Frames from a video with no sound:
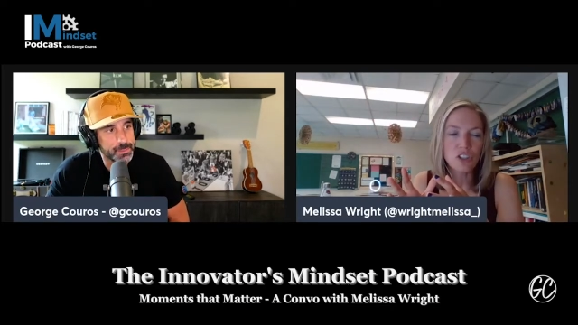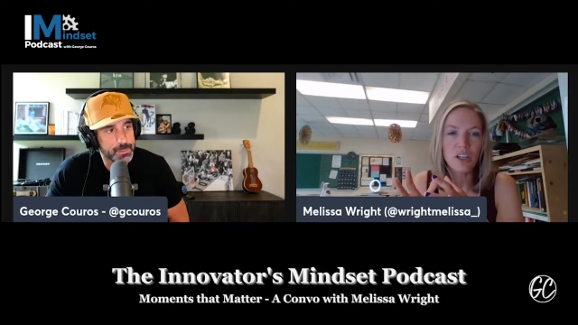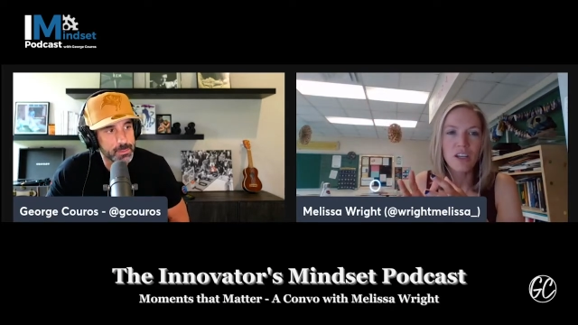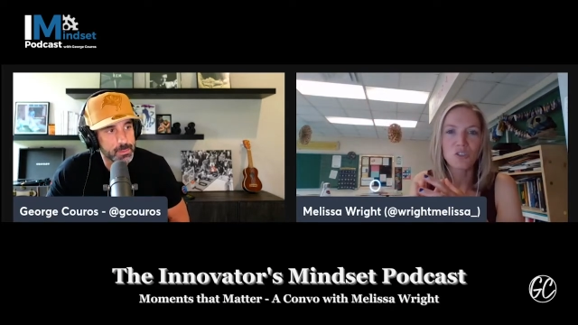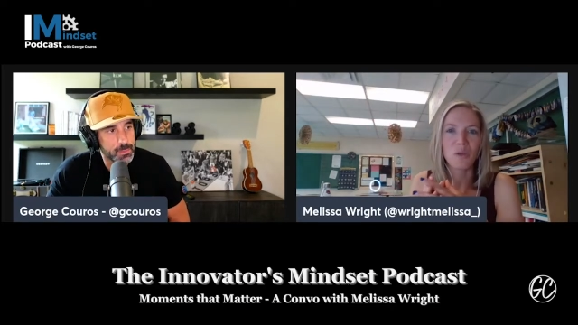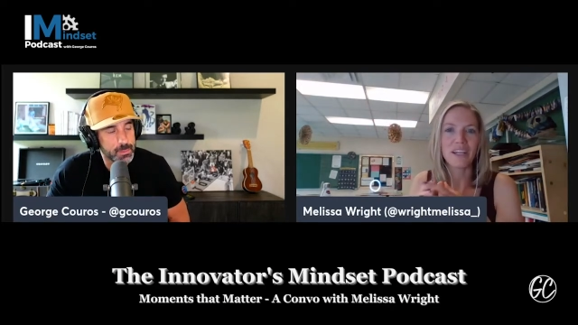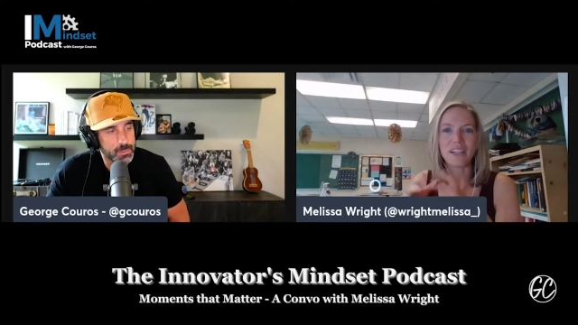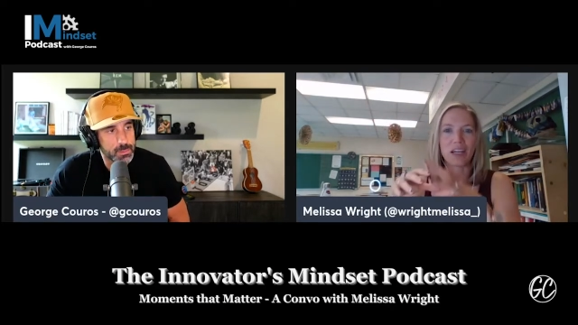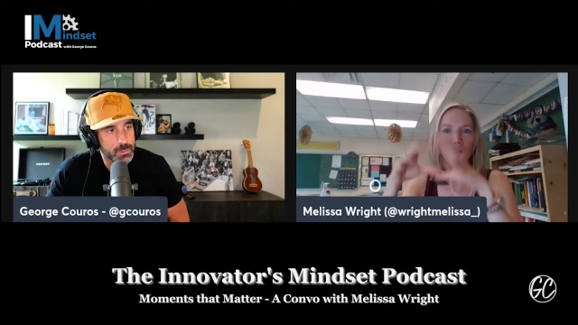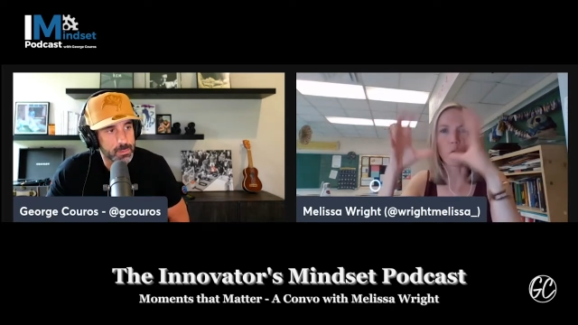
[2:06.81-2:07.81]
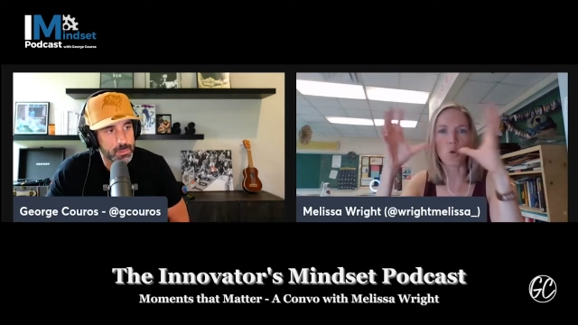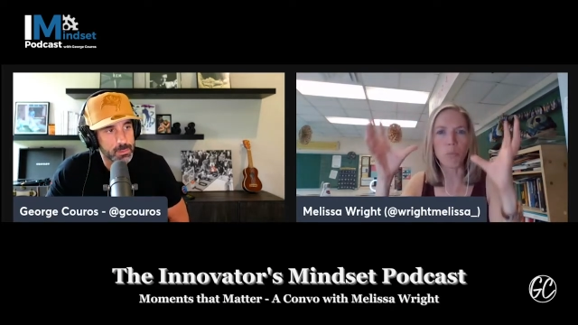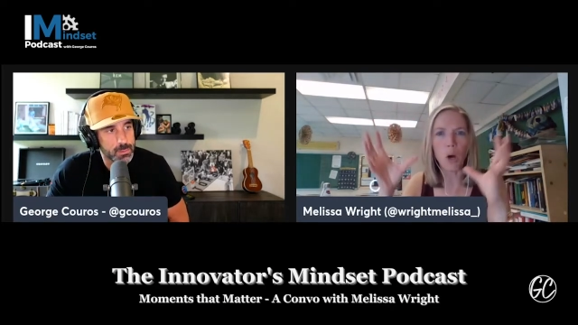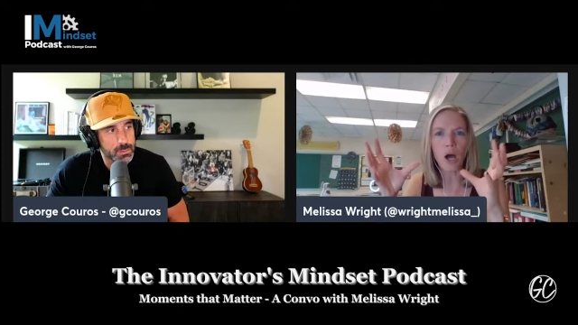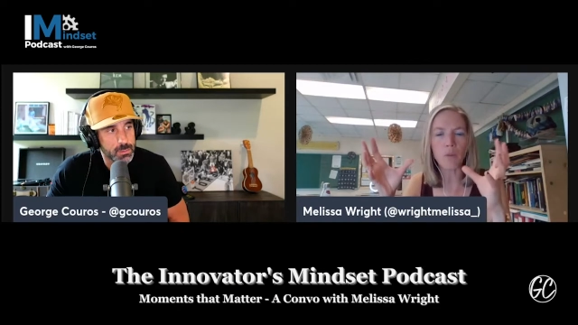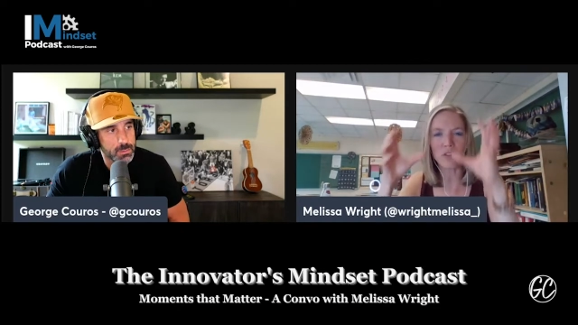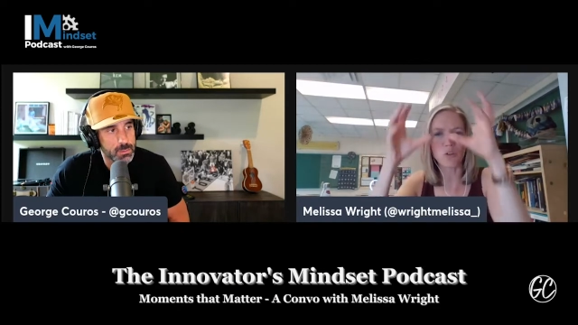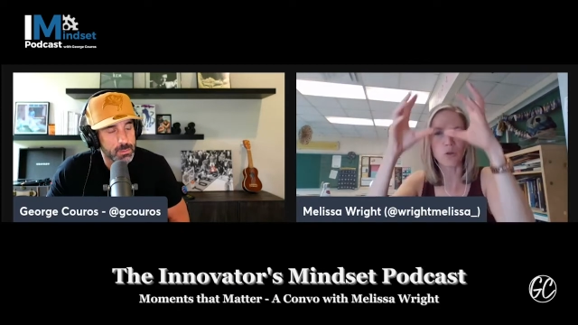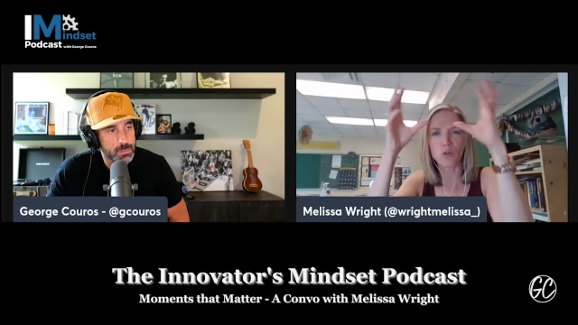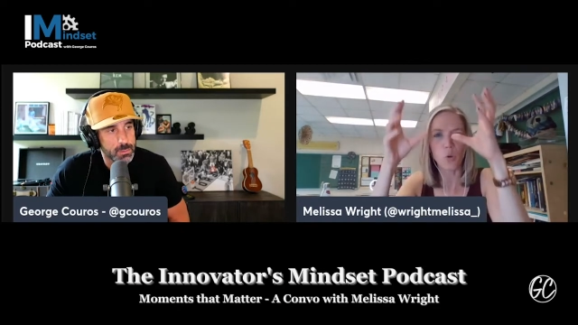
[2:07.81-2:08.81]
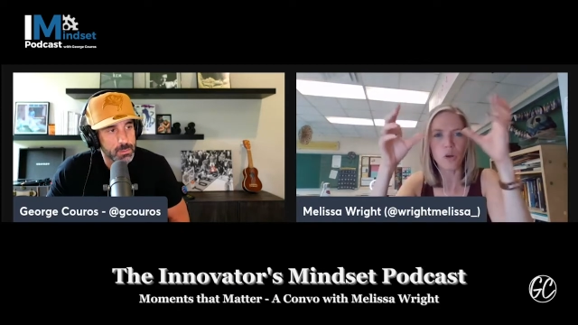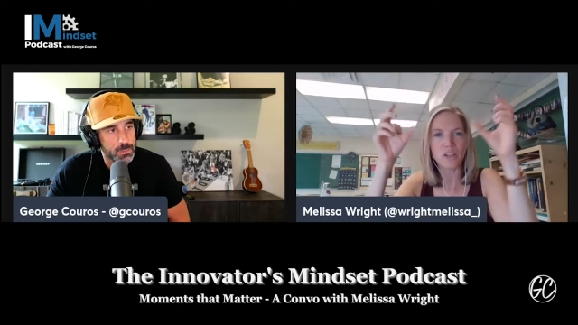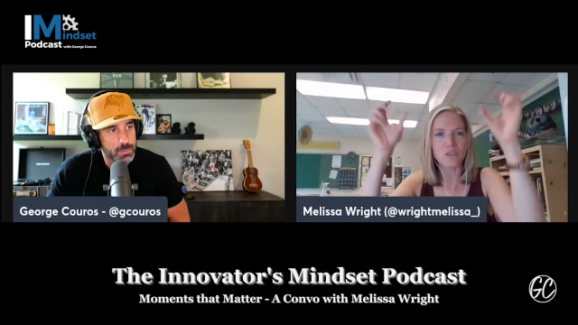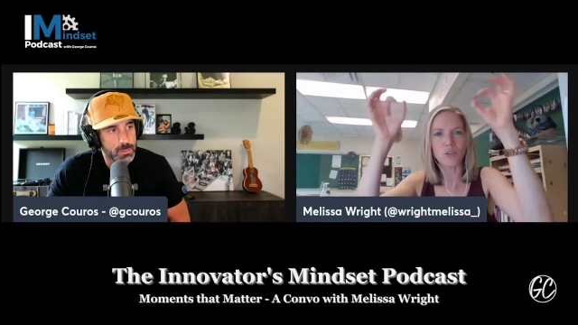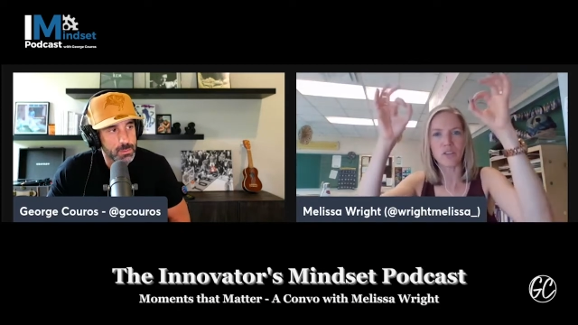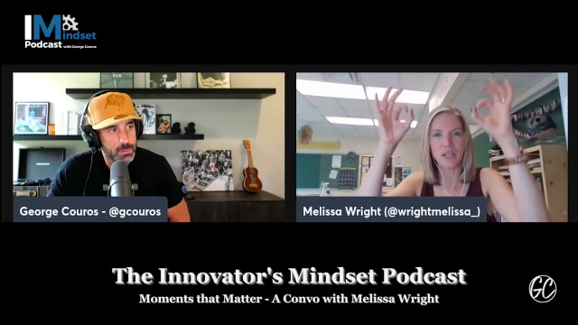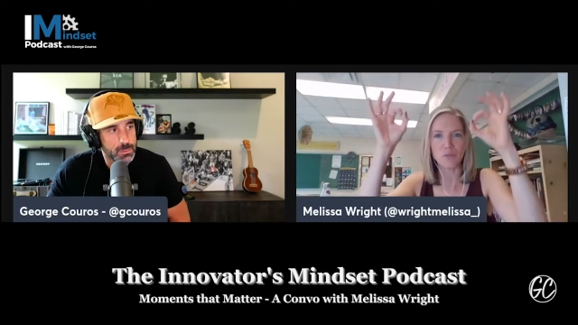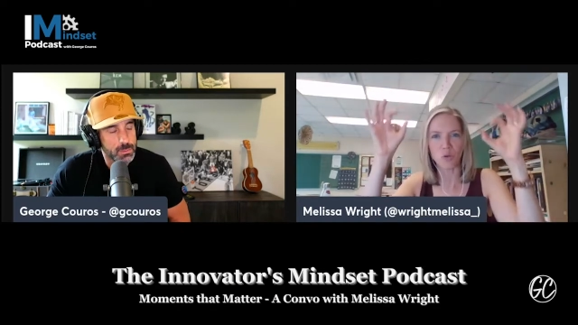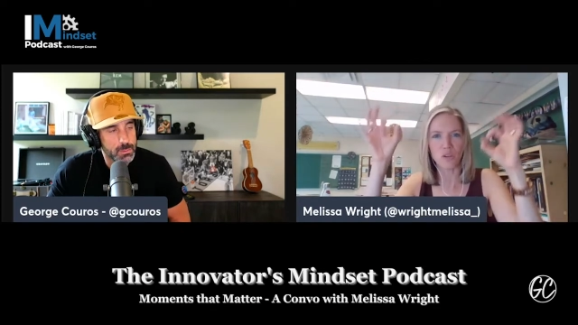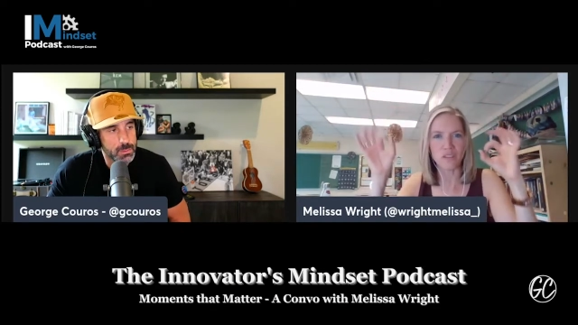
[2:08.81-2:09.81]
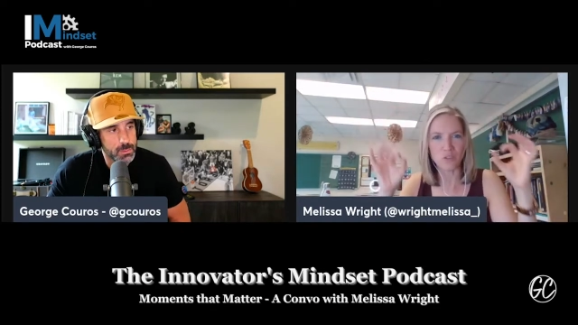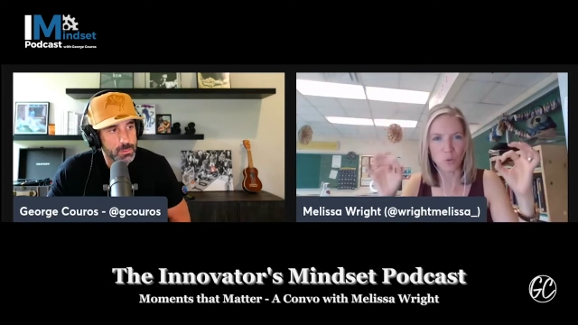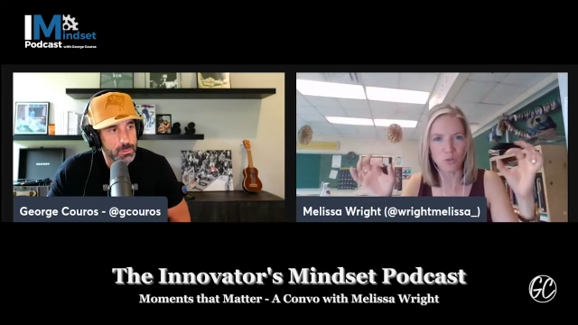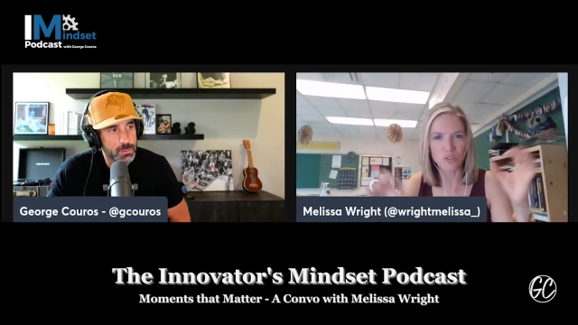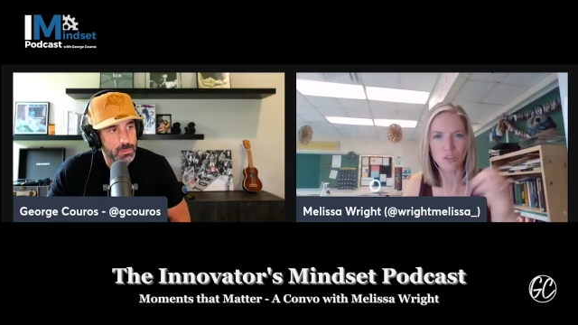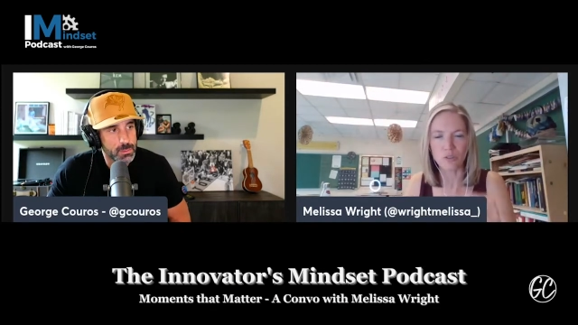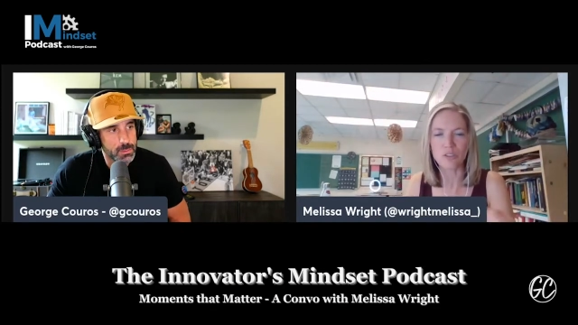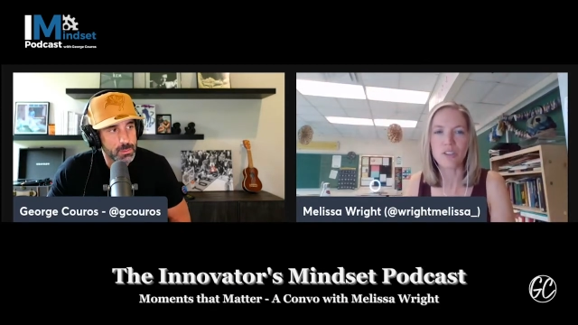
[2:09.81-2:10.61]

Speaker 1: So we had like a gold pot with a gold coin. So all the names were on these gold circles.